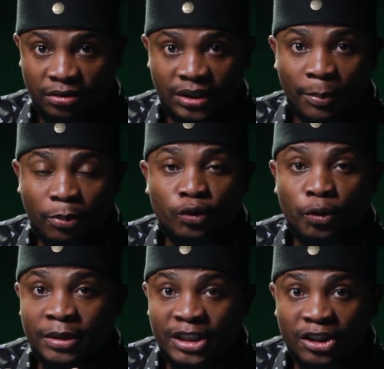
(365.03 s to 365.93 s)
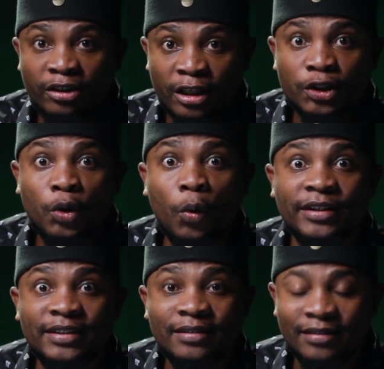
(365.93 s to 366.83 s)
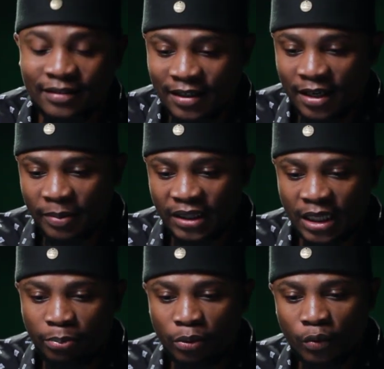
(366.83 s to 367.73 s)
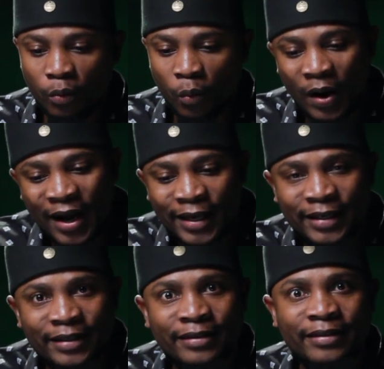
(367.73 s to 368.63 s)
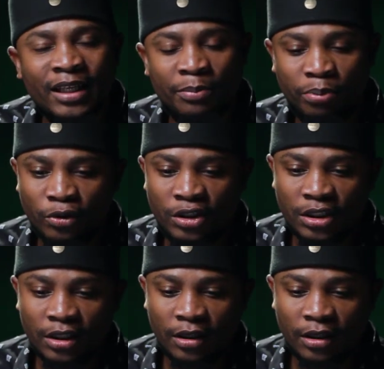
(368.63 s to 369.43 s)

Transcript: supposed to be children's toys. But they put wine. They put...